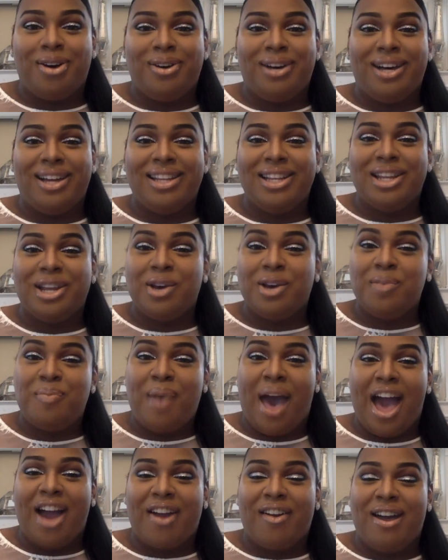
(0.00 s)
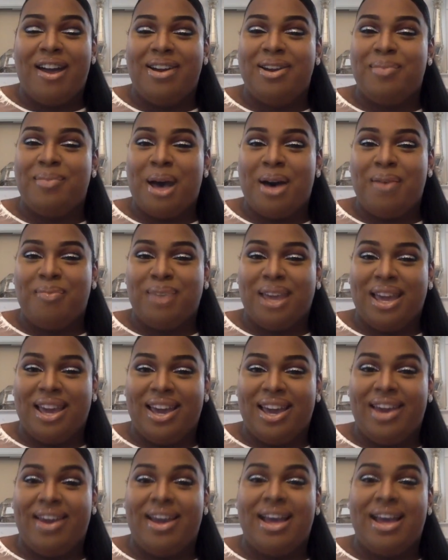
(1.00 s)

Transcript: a little background about me.